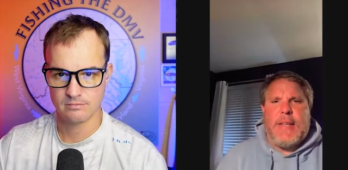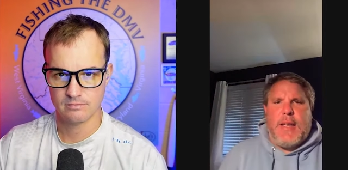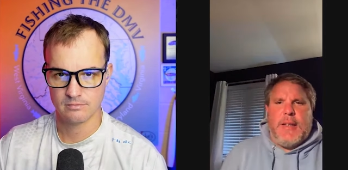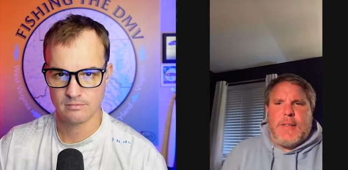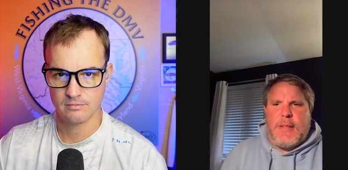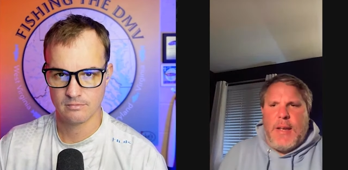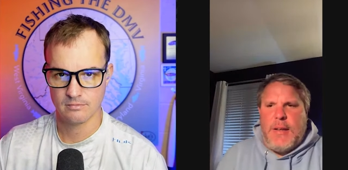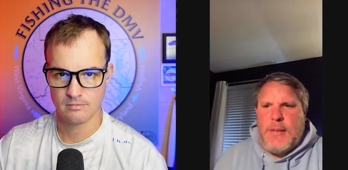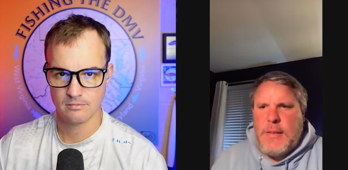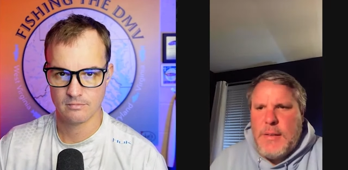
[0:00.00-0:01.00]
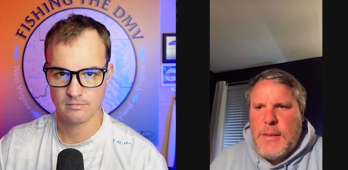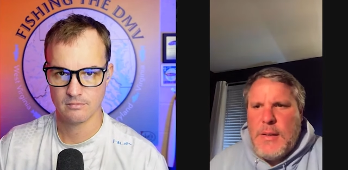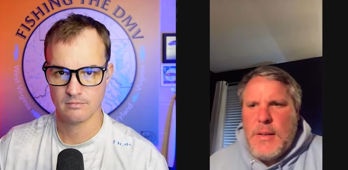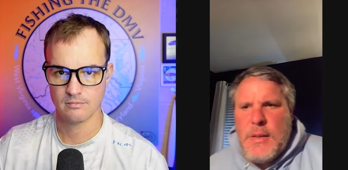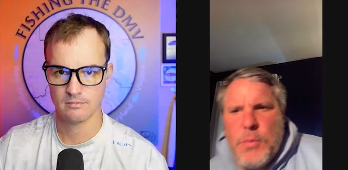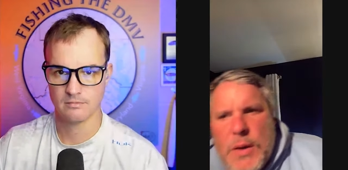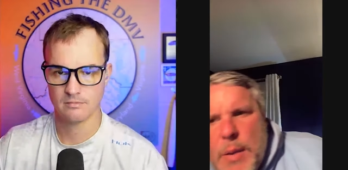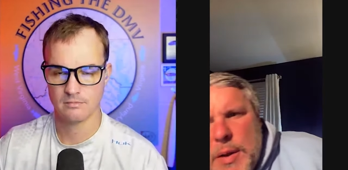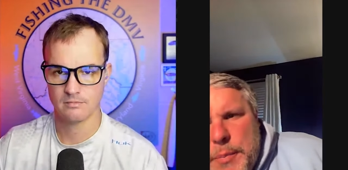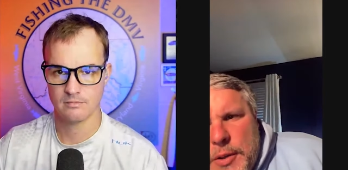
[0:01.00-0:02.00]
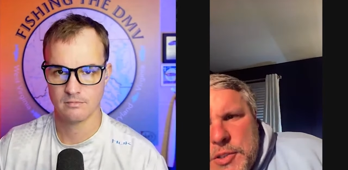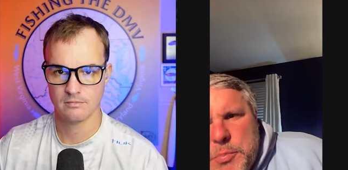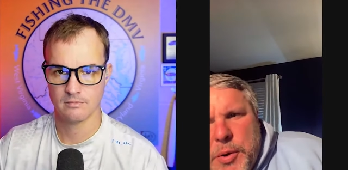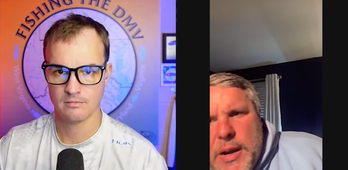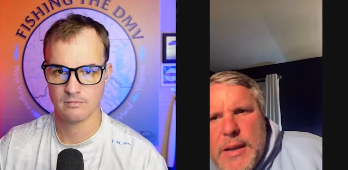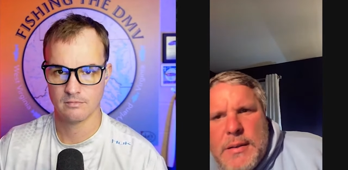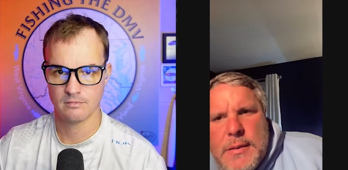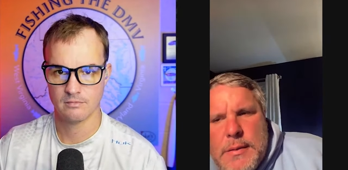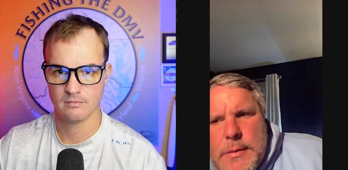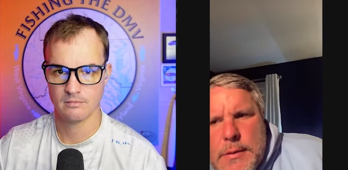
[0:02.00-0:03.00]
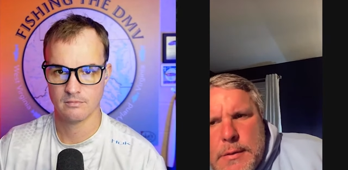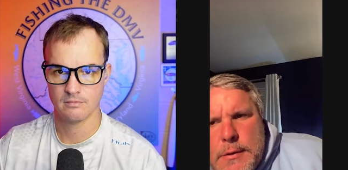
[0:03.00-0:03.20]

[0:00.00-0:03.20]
Speaker 1: Yeah, it's we're coming up on spring.